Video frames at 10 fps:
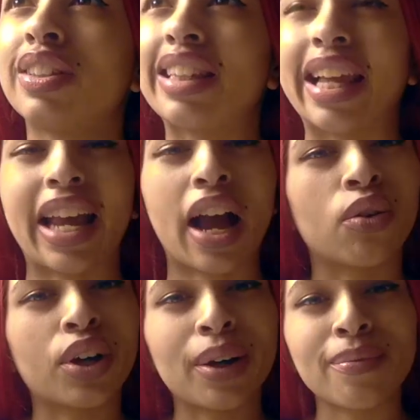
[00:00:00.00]
like
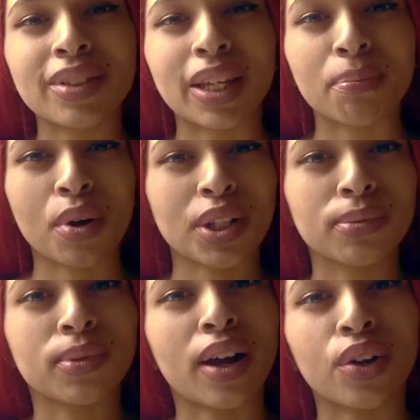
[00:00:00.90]
outcomes, like
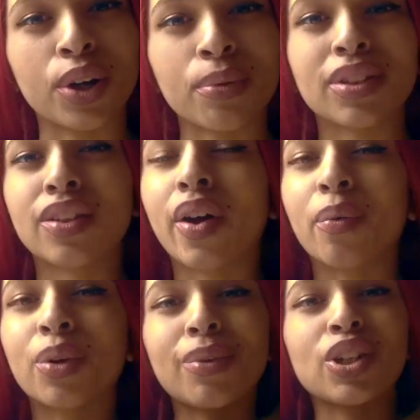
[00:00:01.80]
possible outcomes. So I
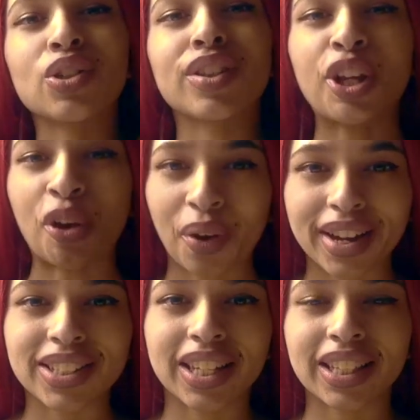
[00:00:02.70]
want to make sure that you
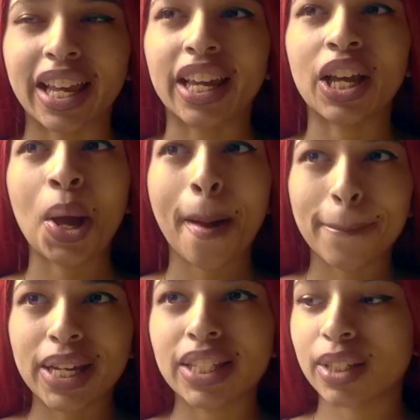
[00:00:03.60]
guys can like
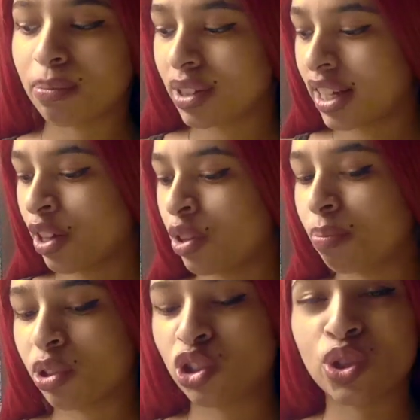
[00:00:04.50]
piece them together,
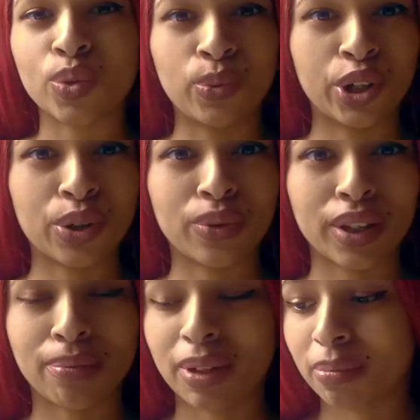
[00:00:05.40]
but just work with me,